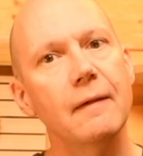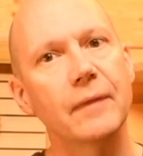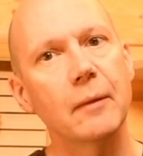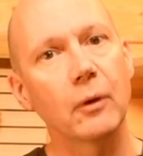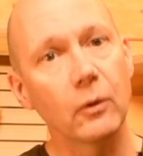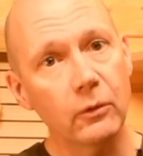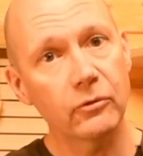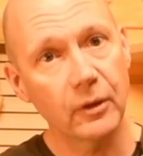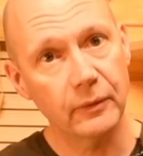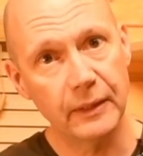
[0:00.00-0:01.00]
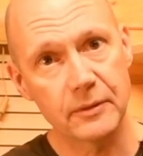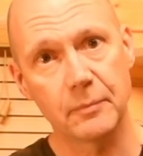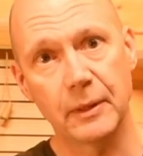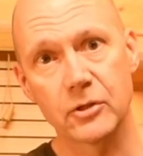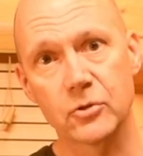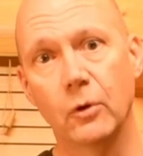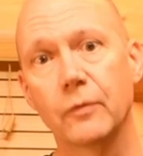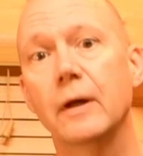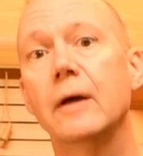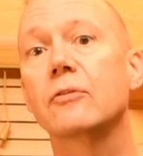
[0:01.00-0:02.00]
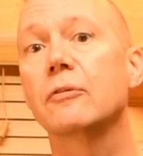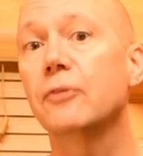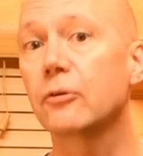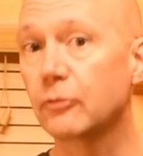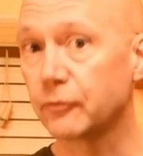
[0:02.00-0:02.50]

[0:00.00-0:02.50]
then we'll also need to make sure that as the fossil